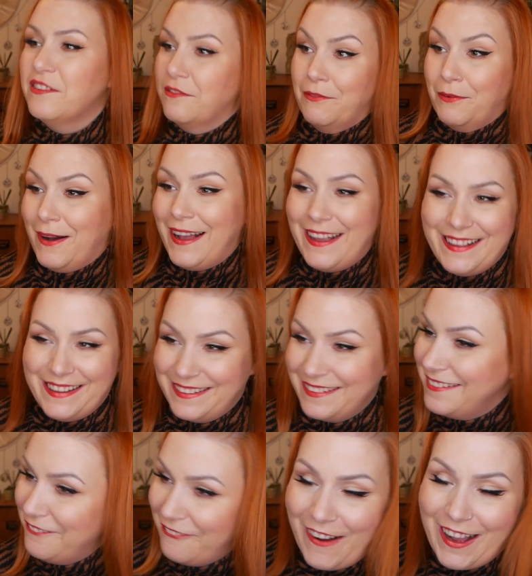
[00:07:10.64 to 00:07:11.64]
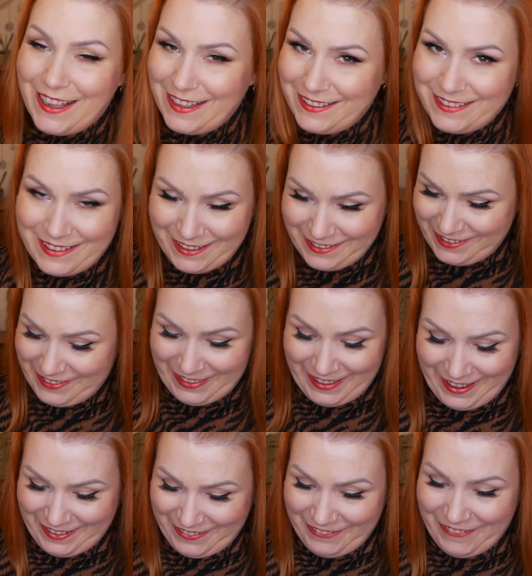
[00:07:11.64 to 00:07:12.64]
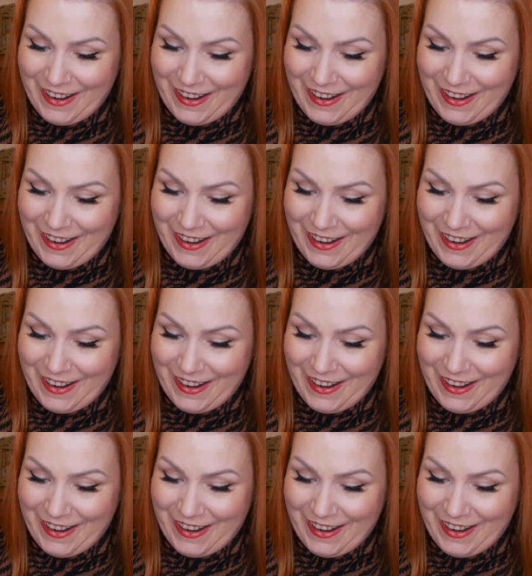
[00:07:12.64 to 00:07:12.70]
Why? Why did I do that?